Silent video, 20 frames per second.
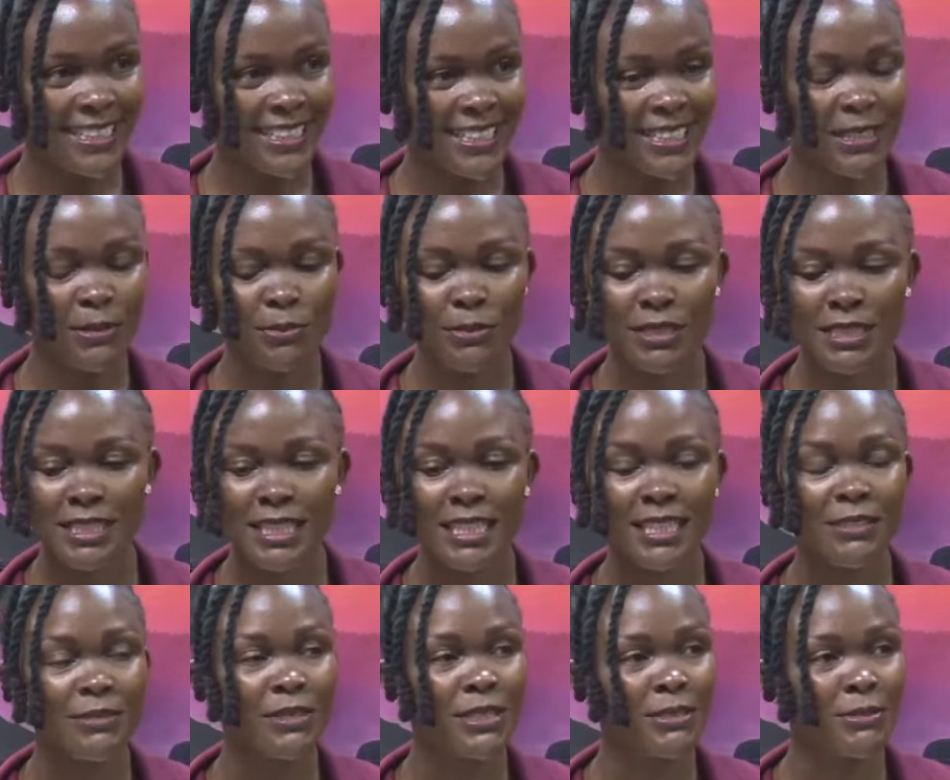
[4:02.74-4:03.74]

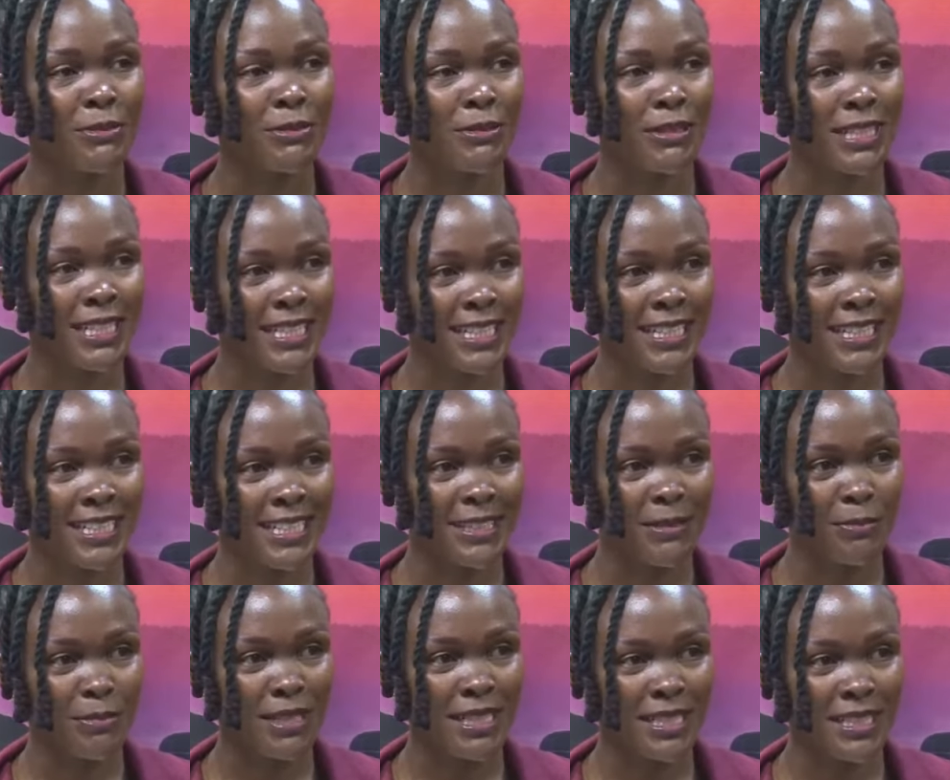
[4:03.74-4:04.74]
especially when we were younger
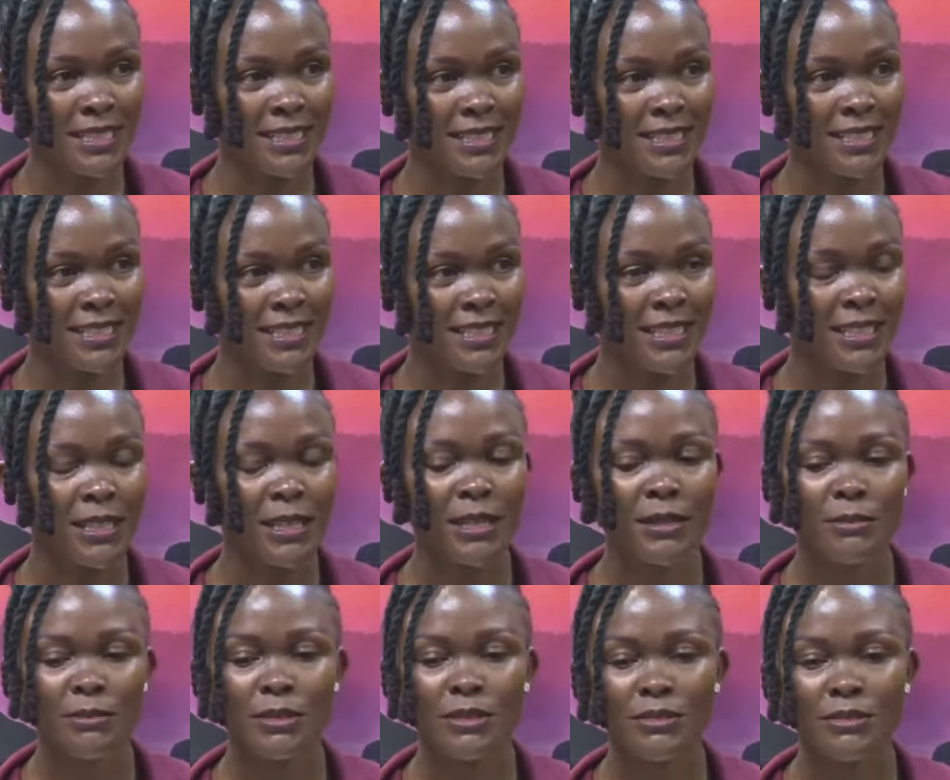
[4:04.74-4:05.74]
in marriage. Yes.
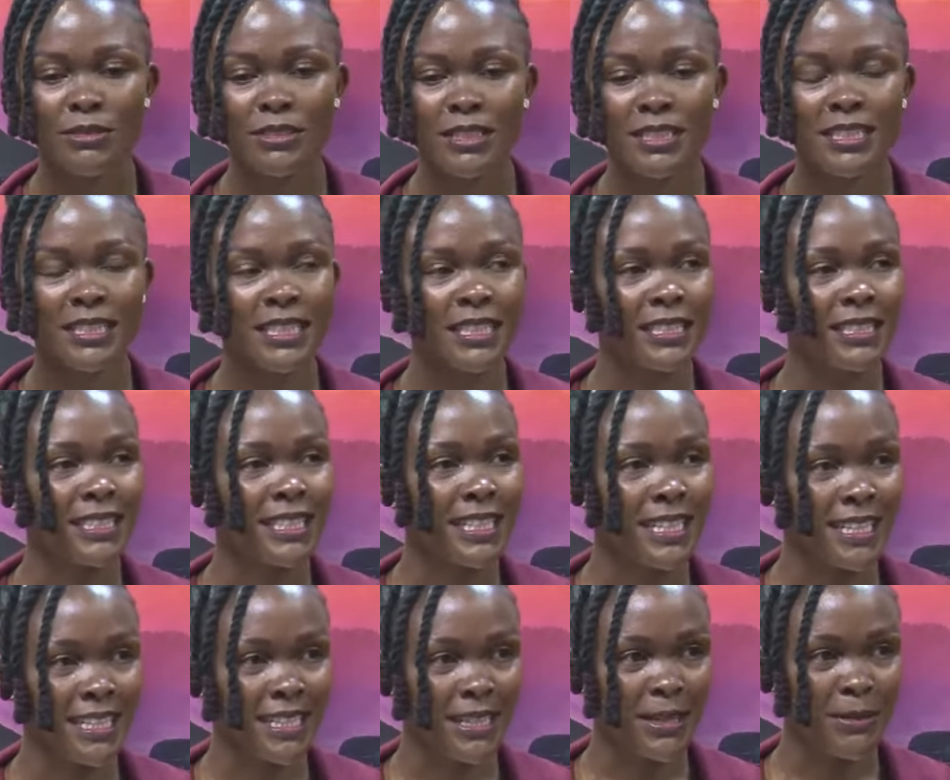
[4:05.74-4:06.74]
Because Grace,
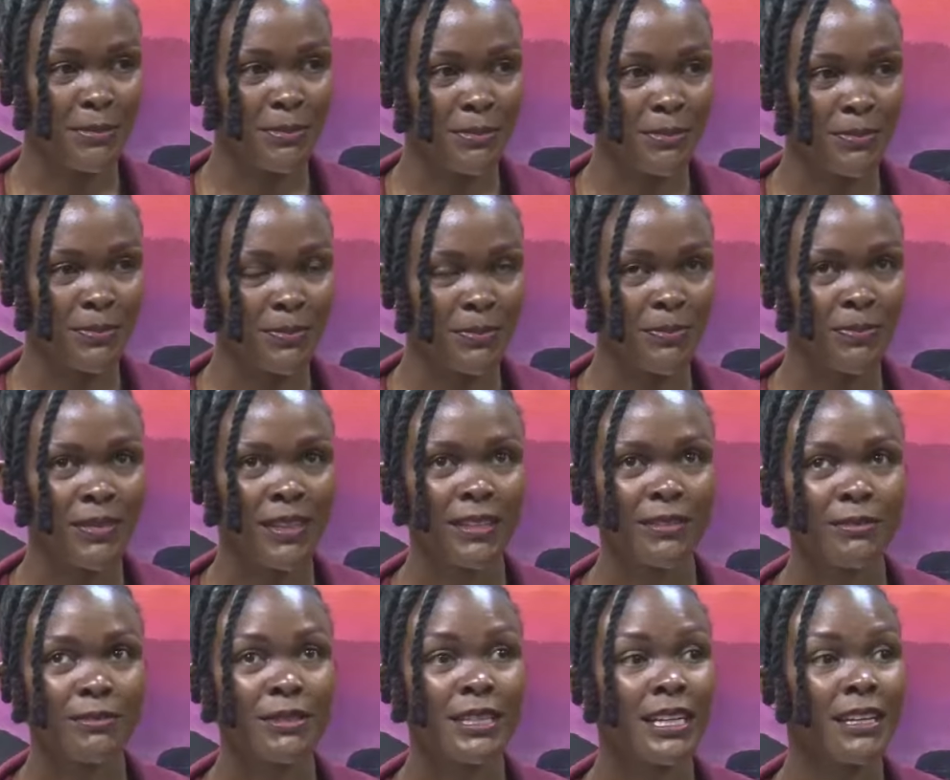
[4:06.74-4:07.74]
here I am,
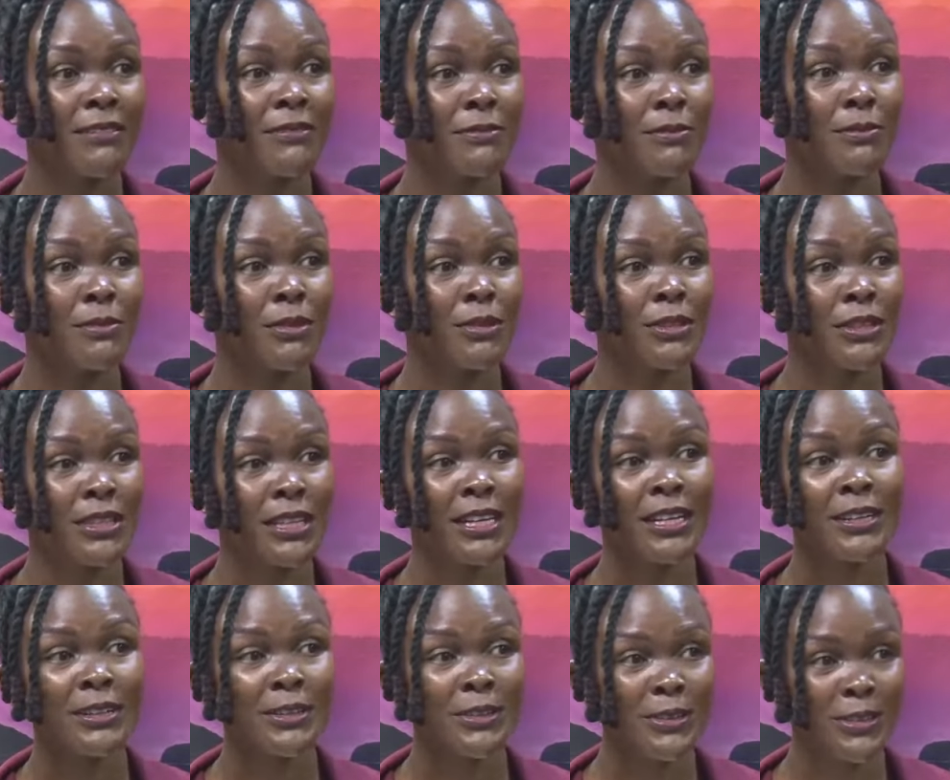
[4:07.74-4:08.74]
we have both
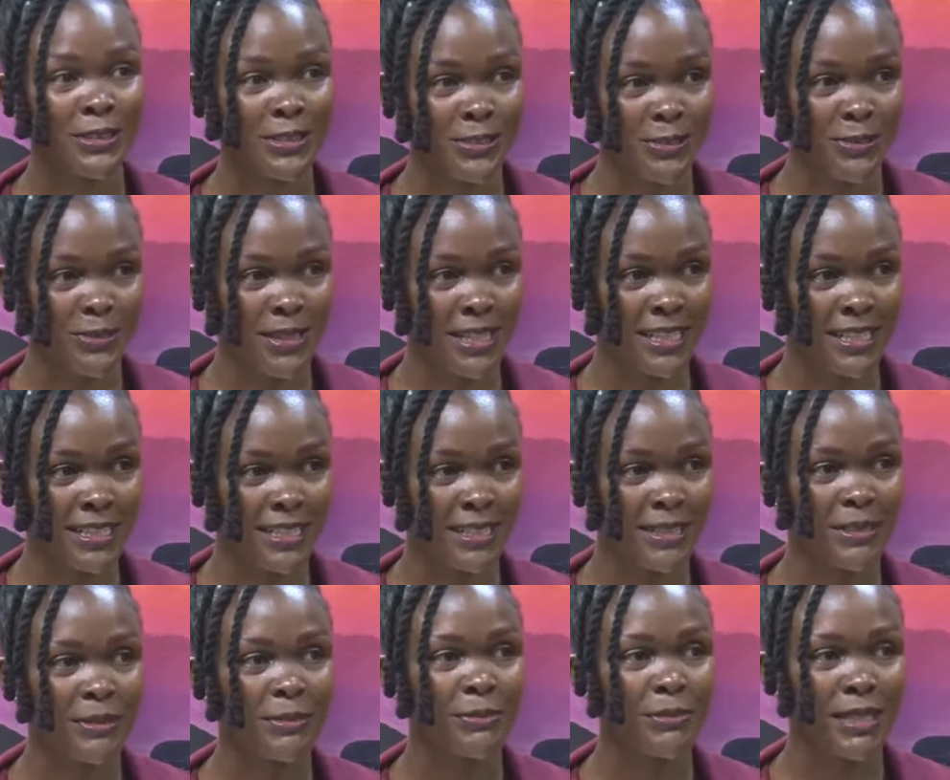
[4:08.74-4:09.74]
gone to work,
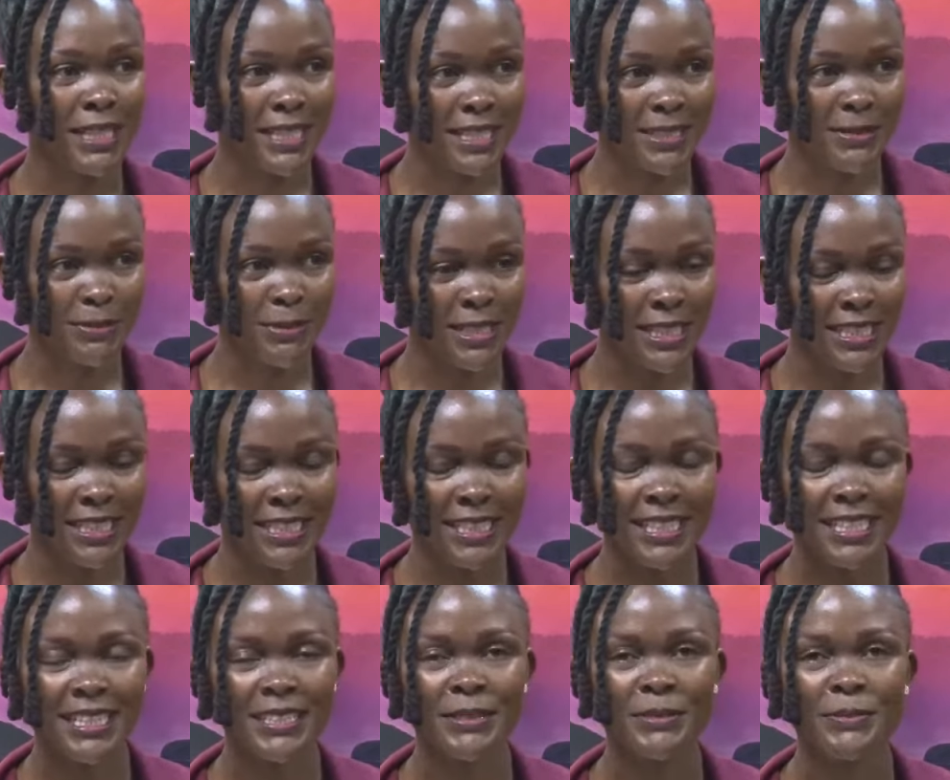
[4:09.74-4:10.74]
my husband
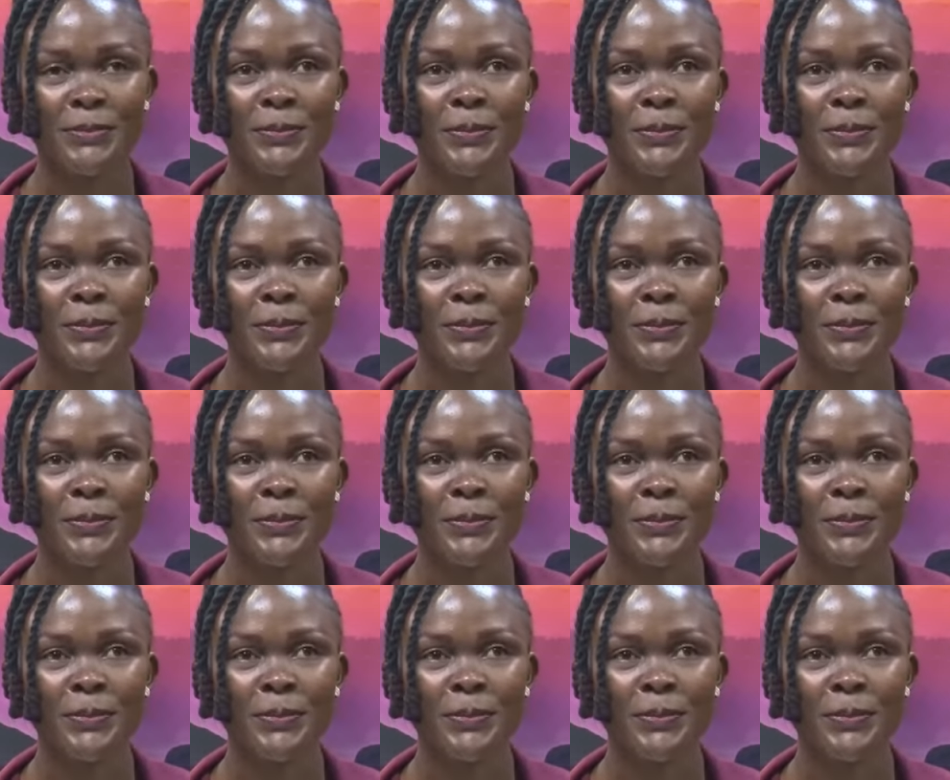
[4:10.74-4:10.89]
and I.